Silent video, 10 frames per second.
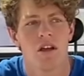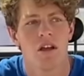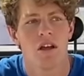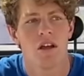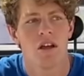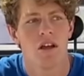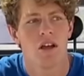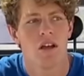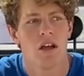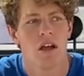
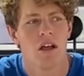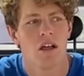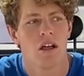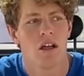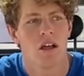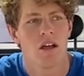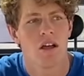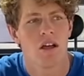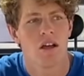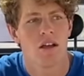
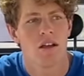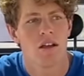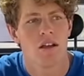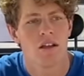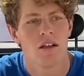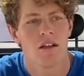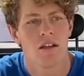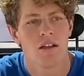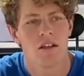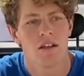
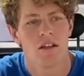(silent)